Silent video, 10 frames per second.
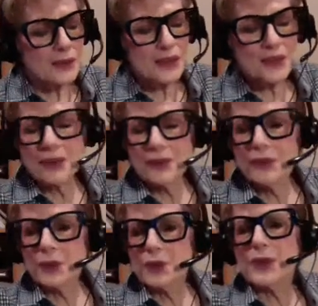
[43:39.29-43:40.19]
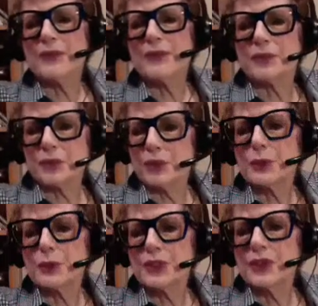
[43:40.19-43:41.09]
there are a few grief
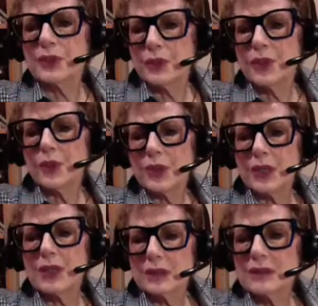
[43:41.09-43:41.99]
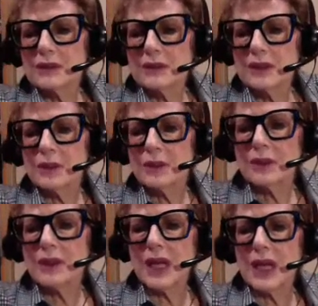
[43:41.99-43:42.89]
groups in New York, you know,
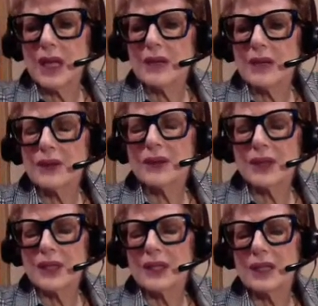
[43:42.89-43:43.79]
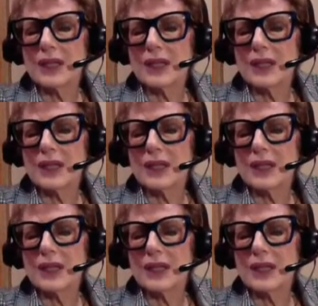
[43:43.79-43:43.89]
uh, mm-hmm, that mm-hmm.